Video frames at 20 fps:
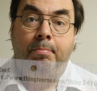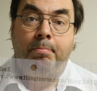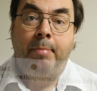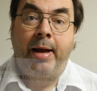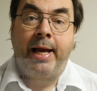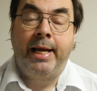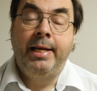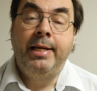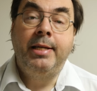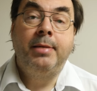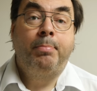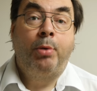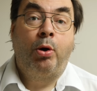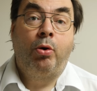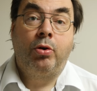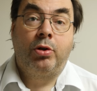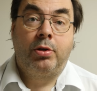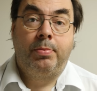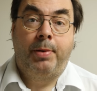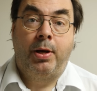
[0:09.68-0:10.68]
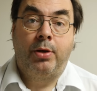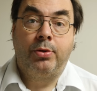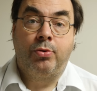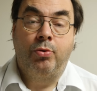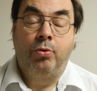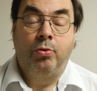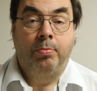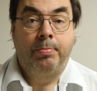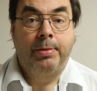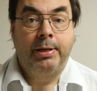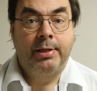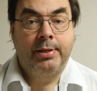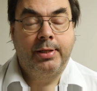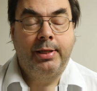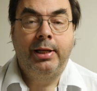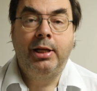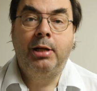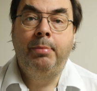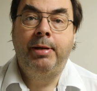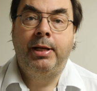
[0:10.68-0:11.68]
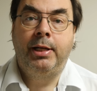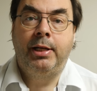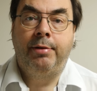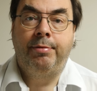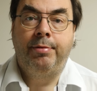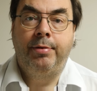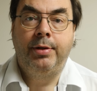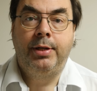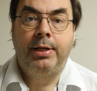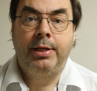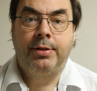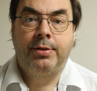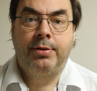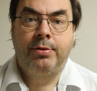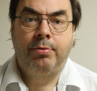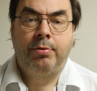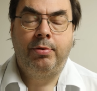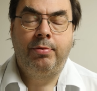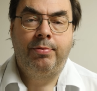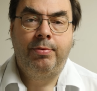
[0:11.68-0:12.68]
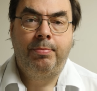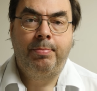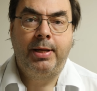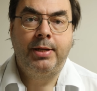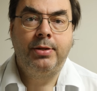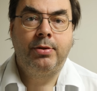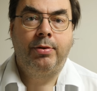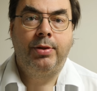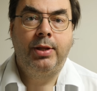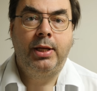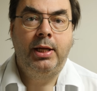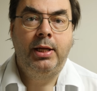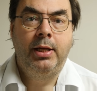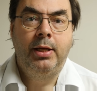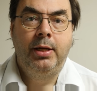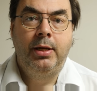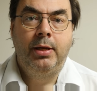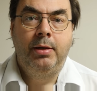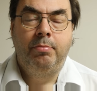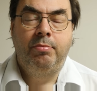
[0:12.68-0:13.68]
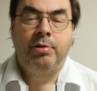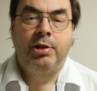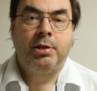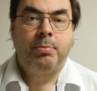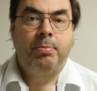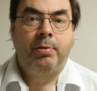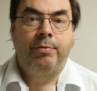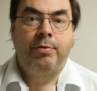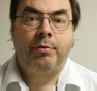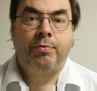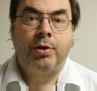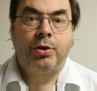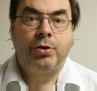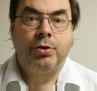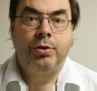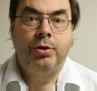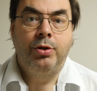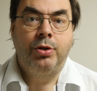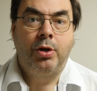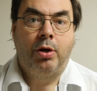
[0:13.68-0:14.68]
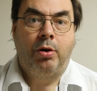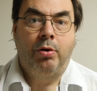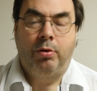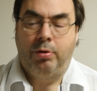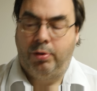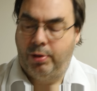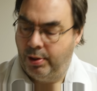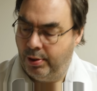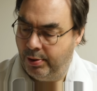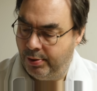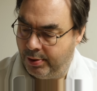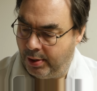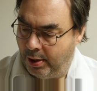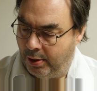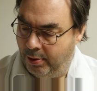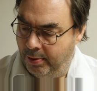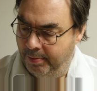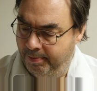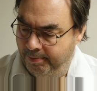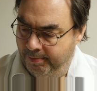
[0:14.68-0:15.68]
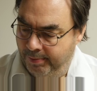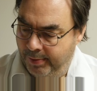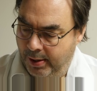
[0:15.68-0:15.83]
maze box puzzle, but it's a little bit different. It's sort of based on the principle of a Russian doll. So